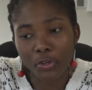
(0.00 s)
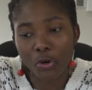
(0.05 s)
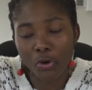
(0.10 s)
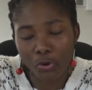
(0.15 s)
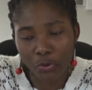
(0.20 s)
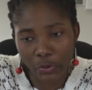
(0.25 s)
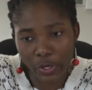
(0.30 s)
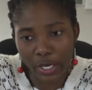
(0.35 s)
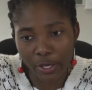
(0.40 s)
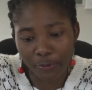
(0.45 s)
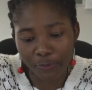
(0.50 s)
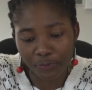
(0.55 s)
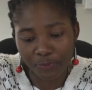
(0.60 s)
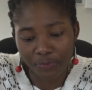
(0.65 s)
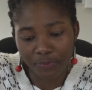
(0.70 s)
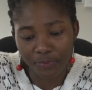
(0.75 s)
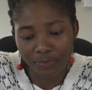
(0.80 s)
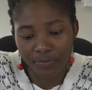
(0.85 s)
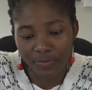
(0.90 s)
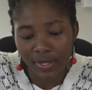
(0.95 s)
Okay.
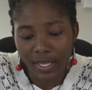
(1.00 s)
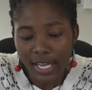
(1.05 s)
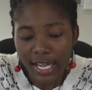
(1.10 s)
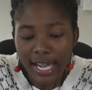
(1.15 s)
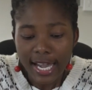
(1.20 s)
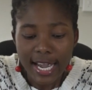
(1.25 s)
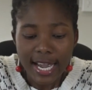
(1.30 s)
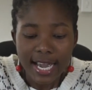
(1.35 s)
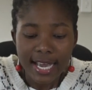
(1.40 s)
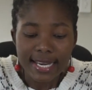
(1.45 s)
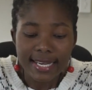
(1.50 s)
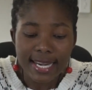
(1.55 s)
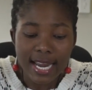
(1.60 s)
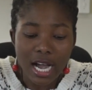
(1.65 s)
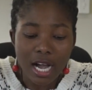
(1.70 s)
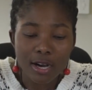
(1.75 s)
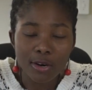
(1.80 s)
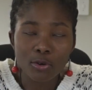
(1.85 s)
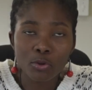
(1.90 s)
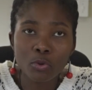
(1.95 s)

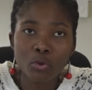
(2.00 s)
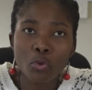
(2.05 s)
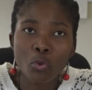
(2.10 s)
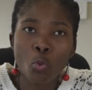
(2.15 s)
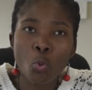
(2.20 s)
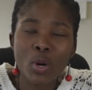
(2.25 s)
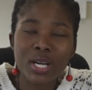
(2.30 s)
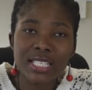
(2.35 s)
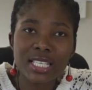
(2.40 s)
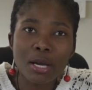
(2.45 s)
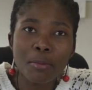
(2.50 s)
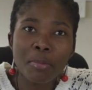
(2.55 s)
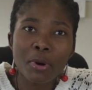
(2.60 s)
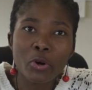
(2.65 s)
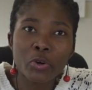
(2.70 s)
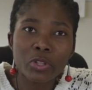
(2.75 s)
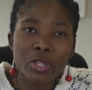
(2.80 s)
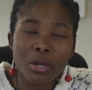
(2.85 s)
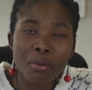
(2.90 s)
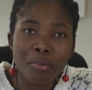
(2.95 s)
Now, what
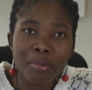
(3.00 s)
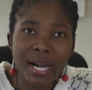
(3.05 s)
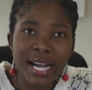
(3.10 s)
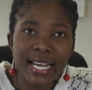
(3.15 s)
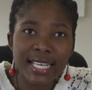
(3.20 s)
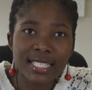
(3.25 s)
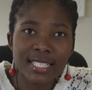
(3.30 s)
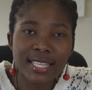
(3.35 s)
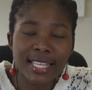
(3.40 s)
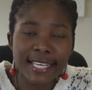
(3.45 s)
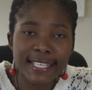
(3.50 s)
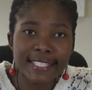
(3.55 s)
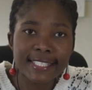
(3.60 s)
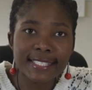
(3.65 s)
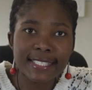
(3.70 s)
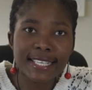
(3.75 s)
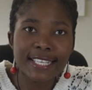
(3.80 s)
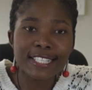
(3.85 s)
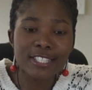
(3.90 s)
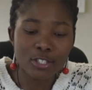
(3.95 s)
about the part that
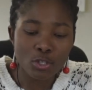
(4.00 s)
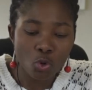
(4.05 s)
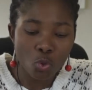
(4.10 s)
says